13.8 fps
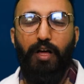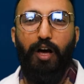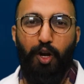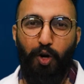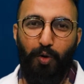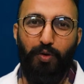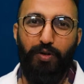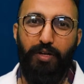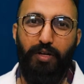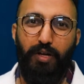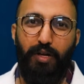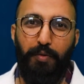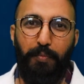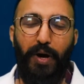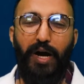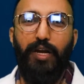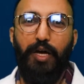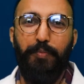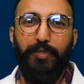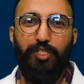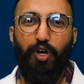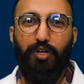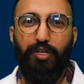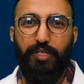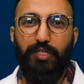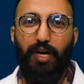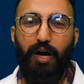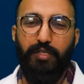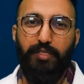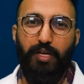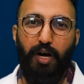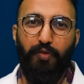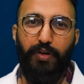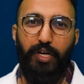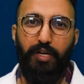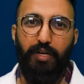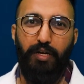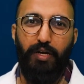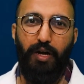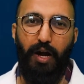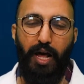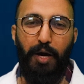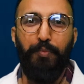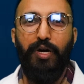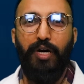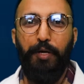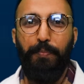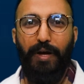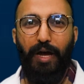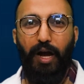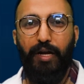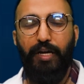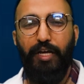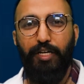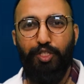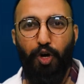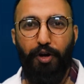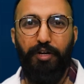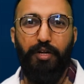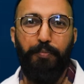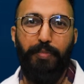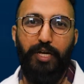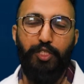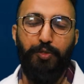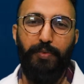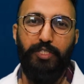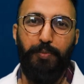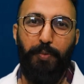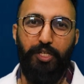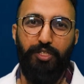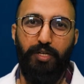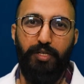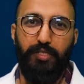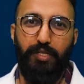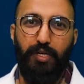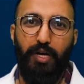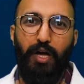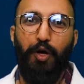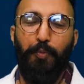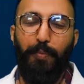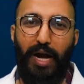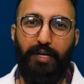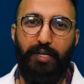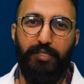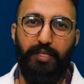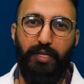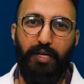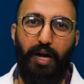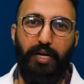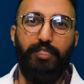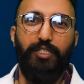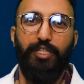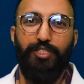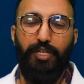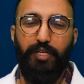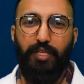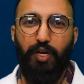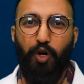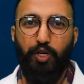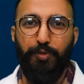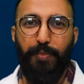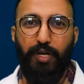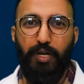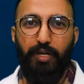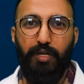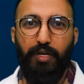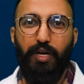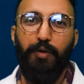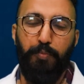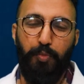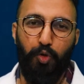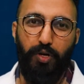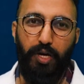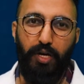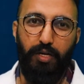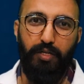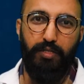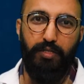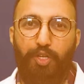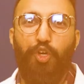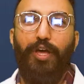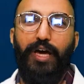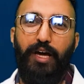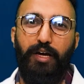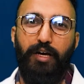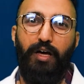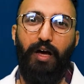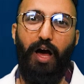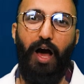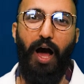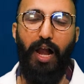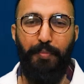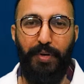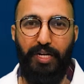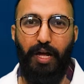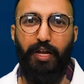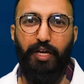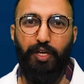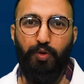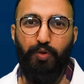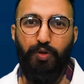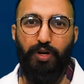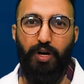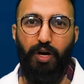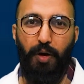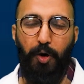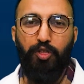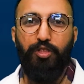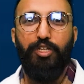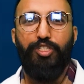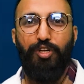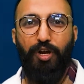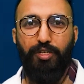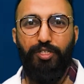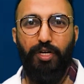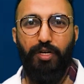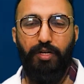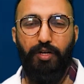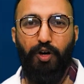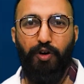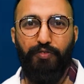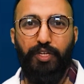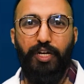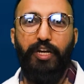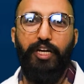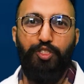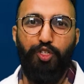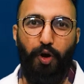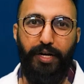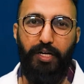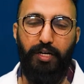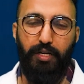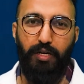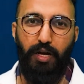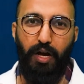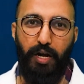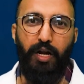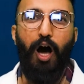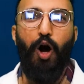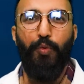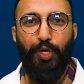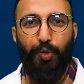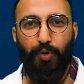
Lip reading: Hello, my name is Dr. Sahil Sanghavi and I'm a hip and knee joint replacement specialist practicing at Sancheti Hospital in Pune. Today, I'll be telling you about the structure of the knee joint and how it